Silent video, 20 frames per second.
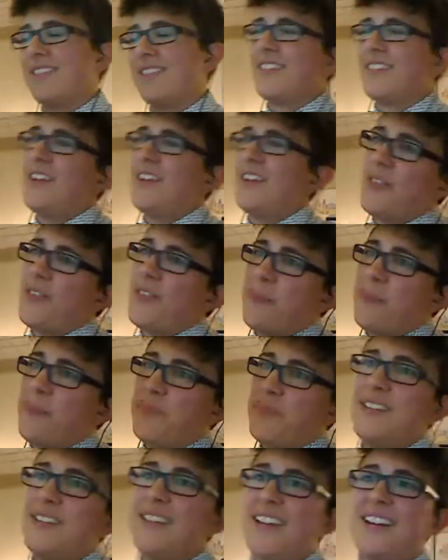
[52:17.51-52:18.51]
oh, that
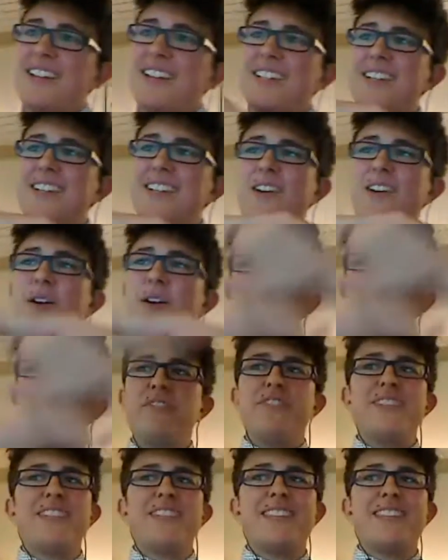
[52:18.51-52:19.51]
button and it does all of
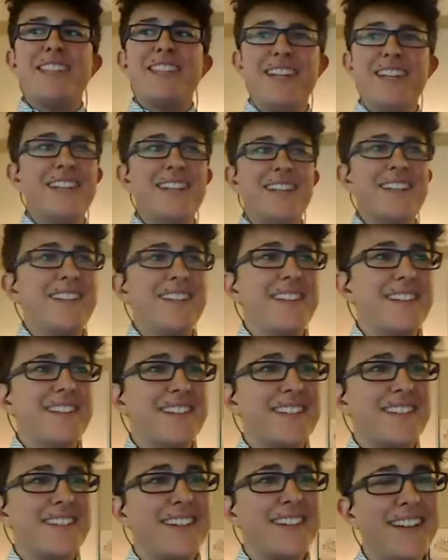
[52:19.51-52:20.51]
these
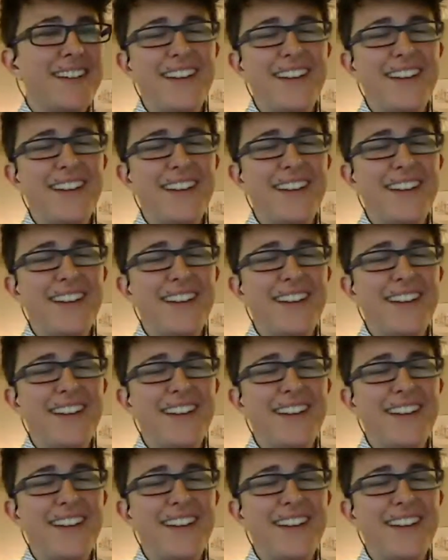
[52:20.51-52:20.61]
things.